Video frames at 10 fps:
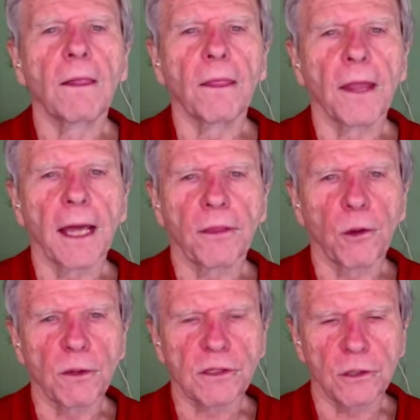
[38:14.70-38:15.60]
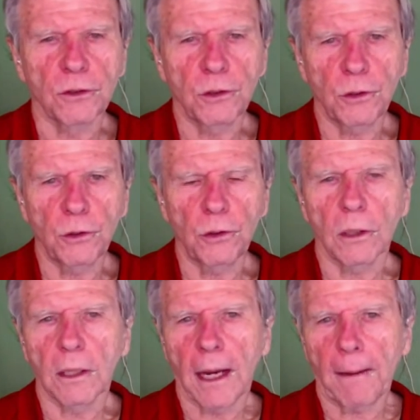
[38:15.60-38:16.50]
that there is a new
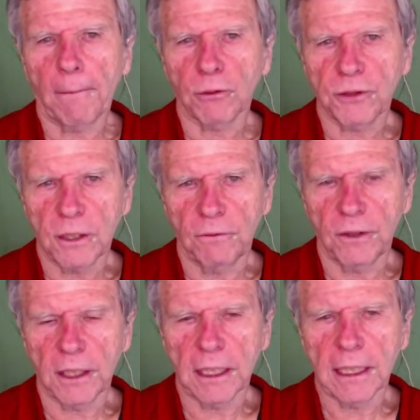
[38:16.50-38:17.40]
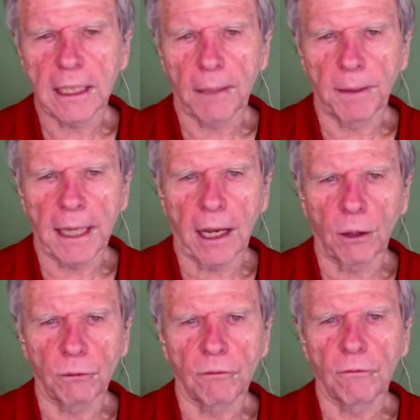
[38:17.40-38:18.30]
Apple TV coming
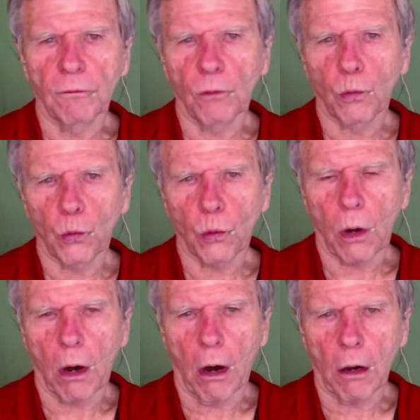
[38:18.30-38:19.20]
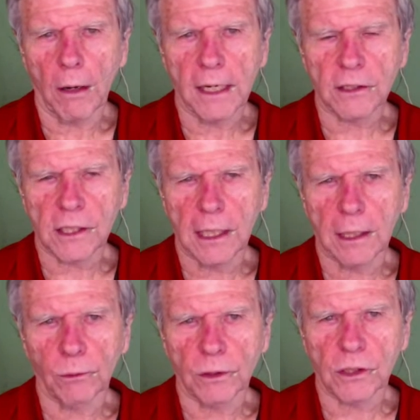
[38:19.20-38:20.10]
out,
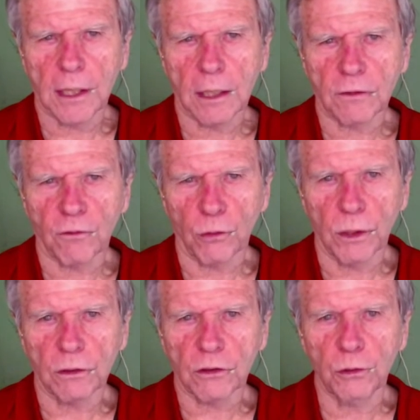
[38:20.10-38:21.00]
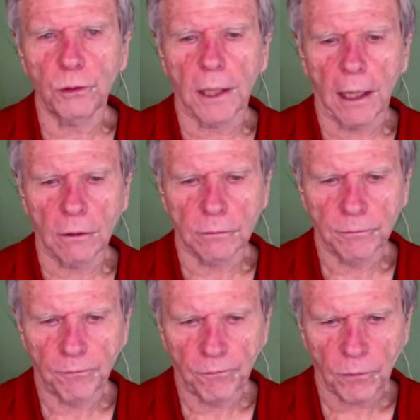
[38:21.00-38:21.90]
RSN, which stands for real soon now.
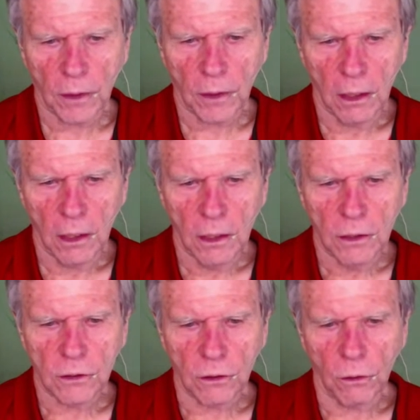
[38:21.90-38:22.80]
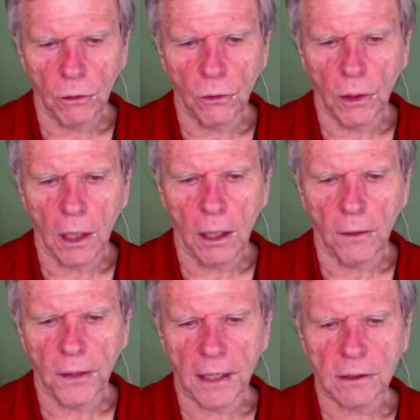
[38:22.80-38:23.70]

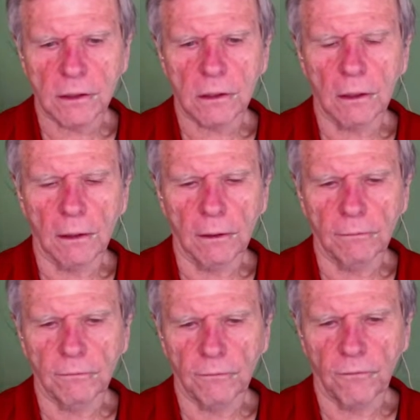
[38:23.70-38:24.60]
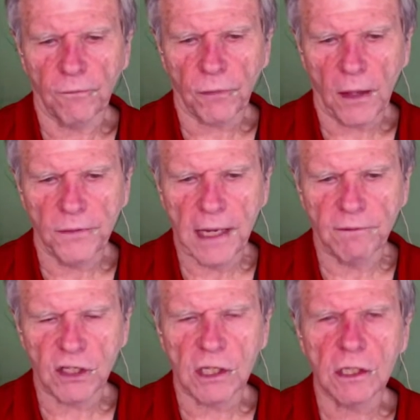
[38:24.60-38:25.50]
So thanks,
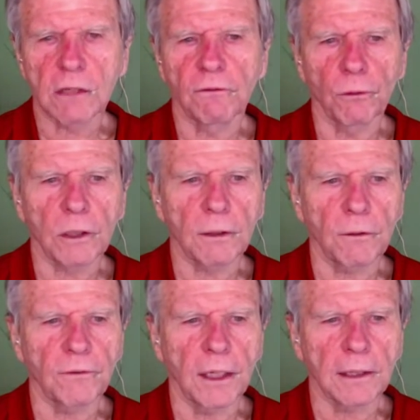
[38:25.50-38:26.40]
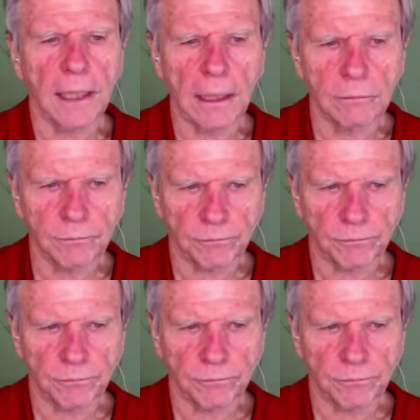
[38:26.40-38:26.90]
Davises, for clarifying that.